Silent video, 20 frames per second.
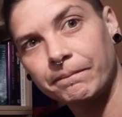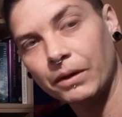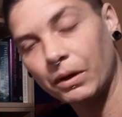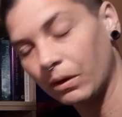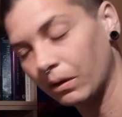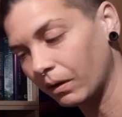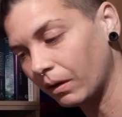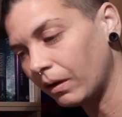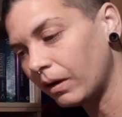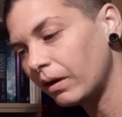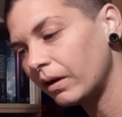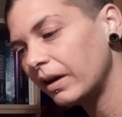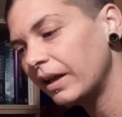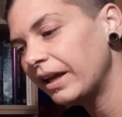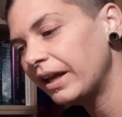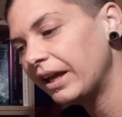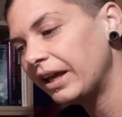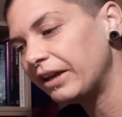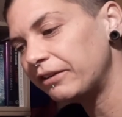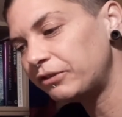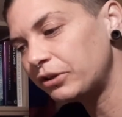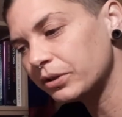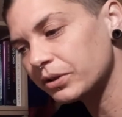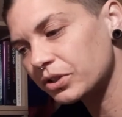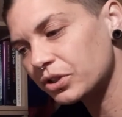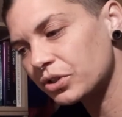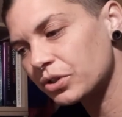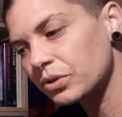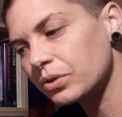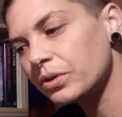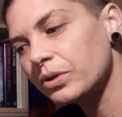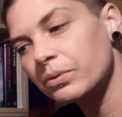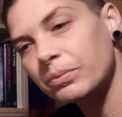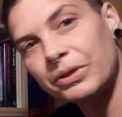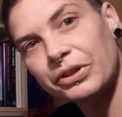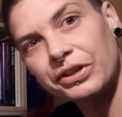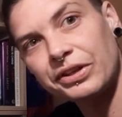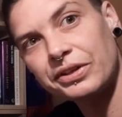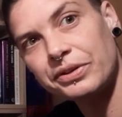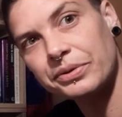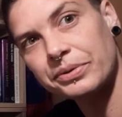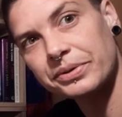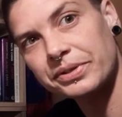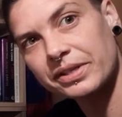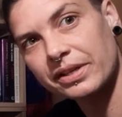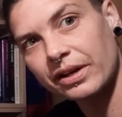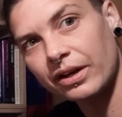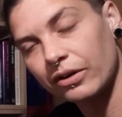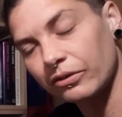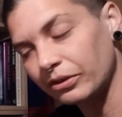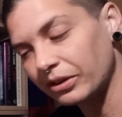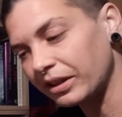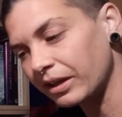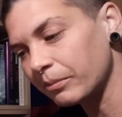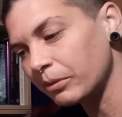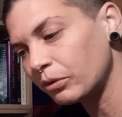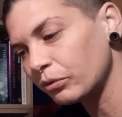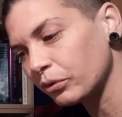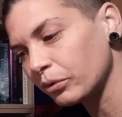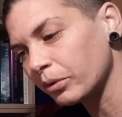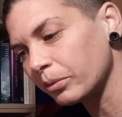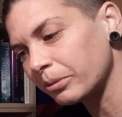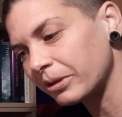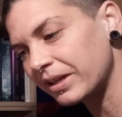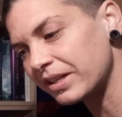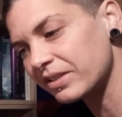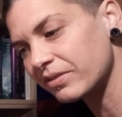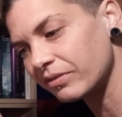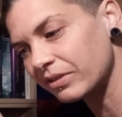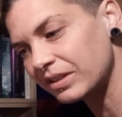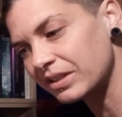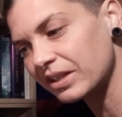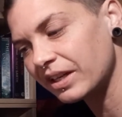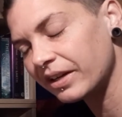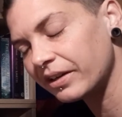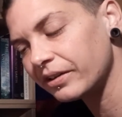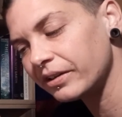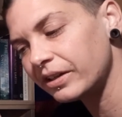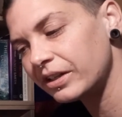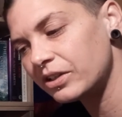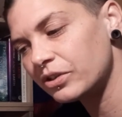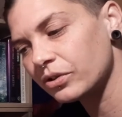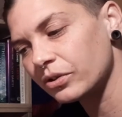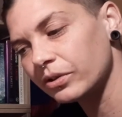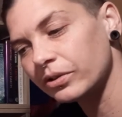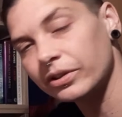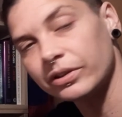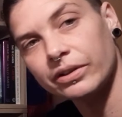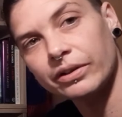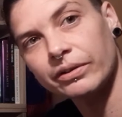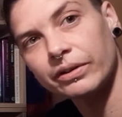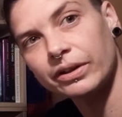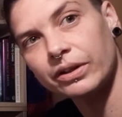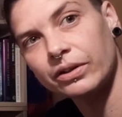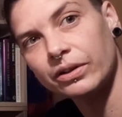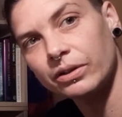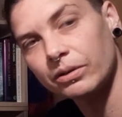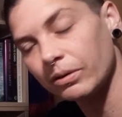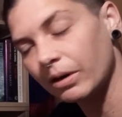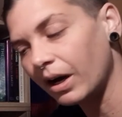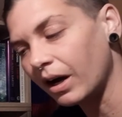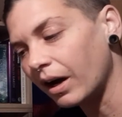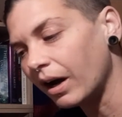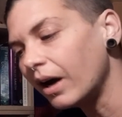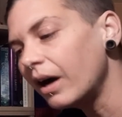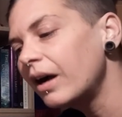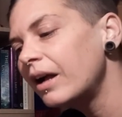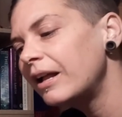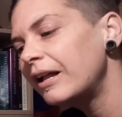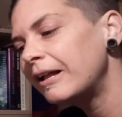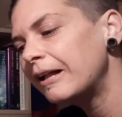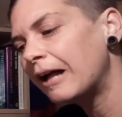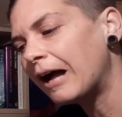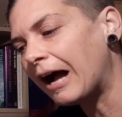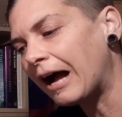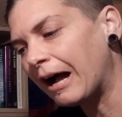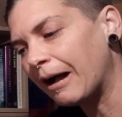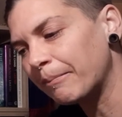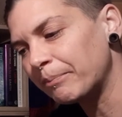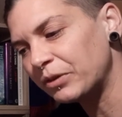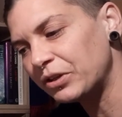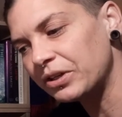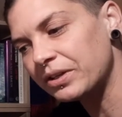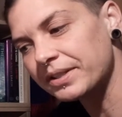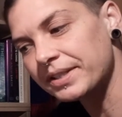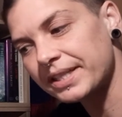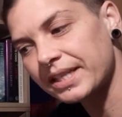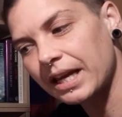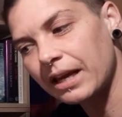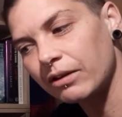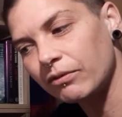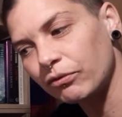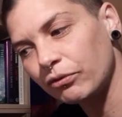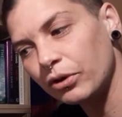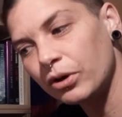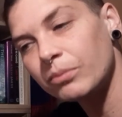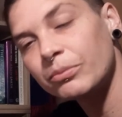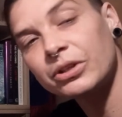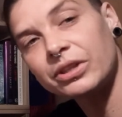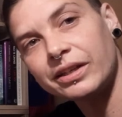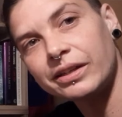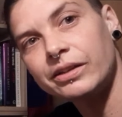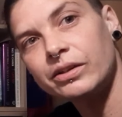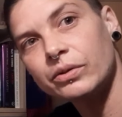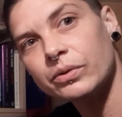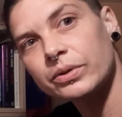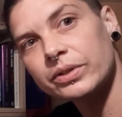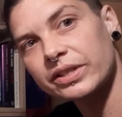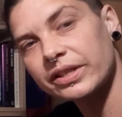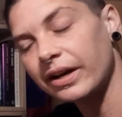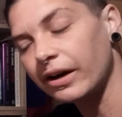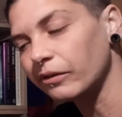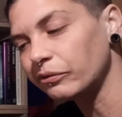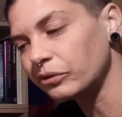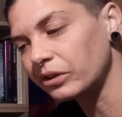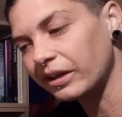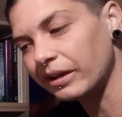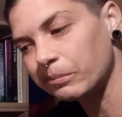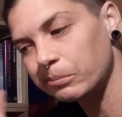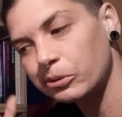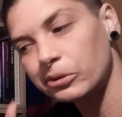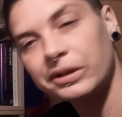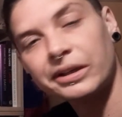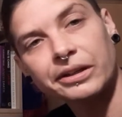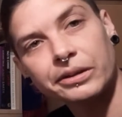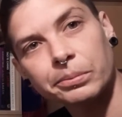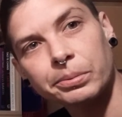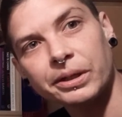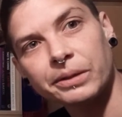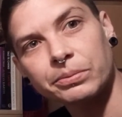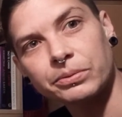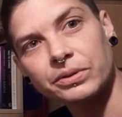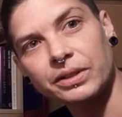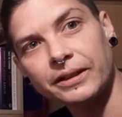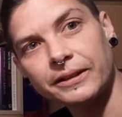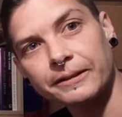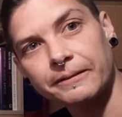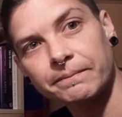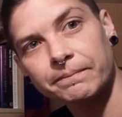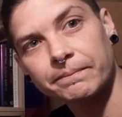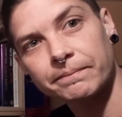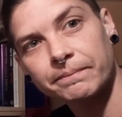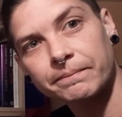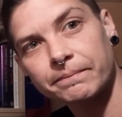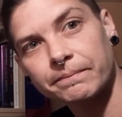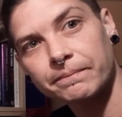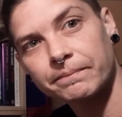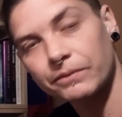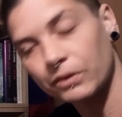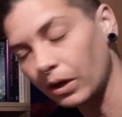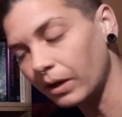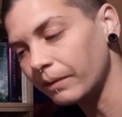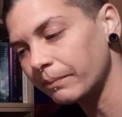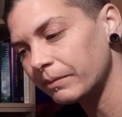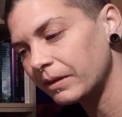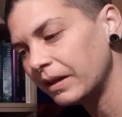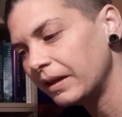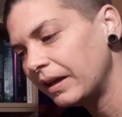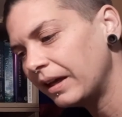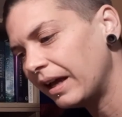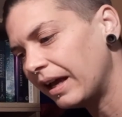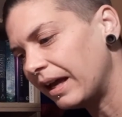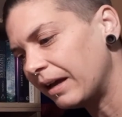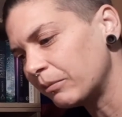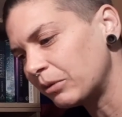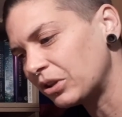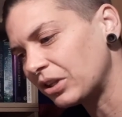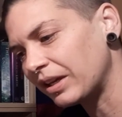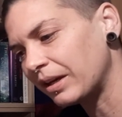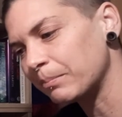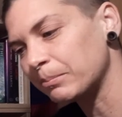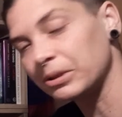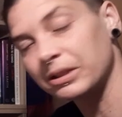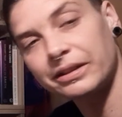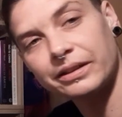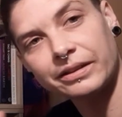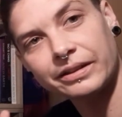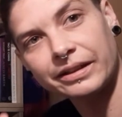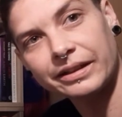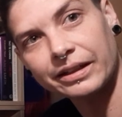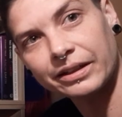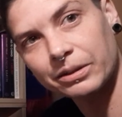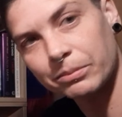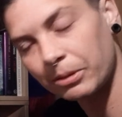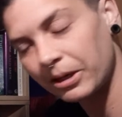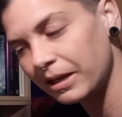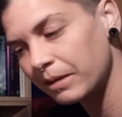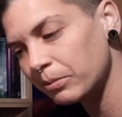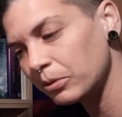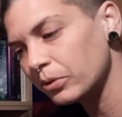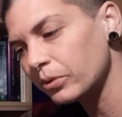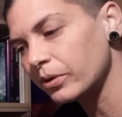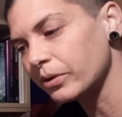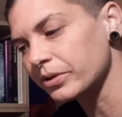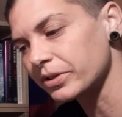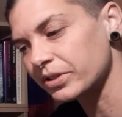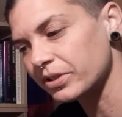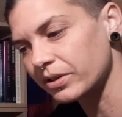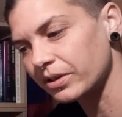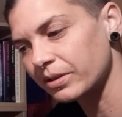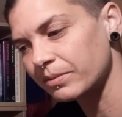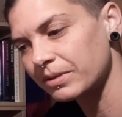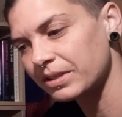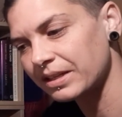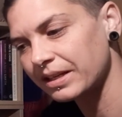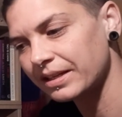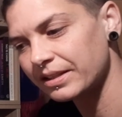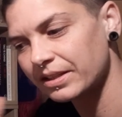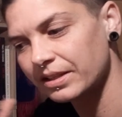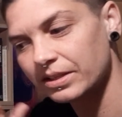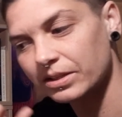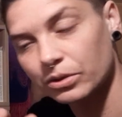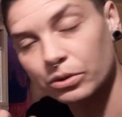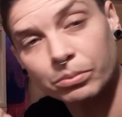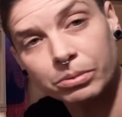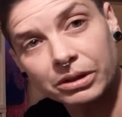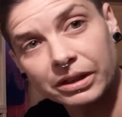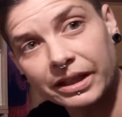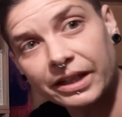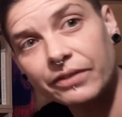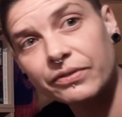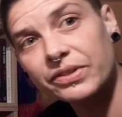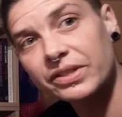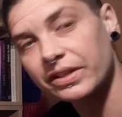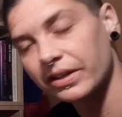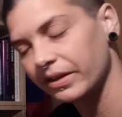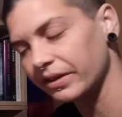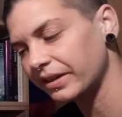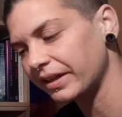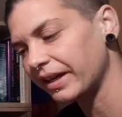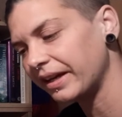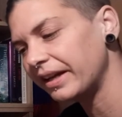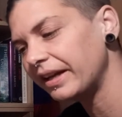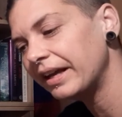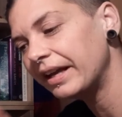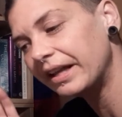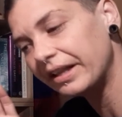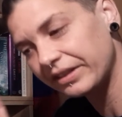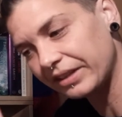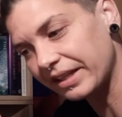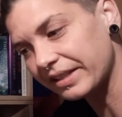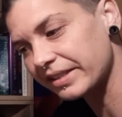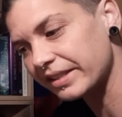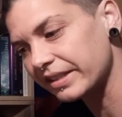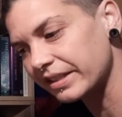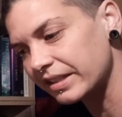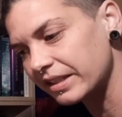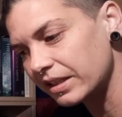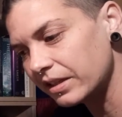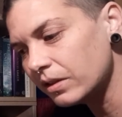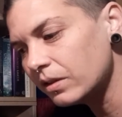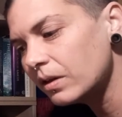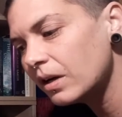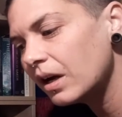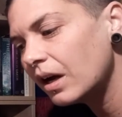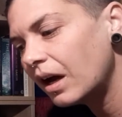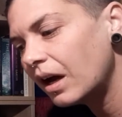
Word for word: All right. If you're sure within yourself and coming from a place of integrity, truth, and knowing who you are, um, you can stand firm within yourself without putting other people down right? And without belittling other people or circumstances or beliefs, okay? That's the deal.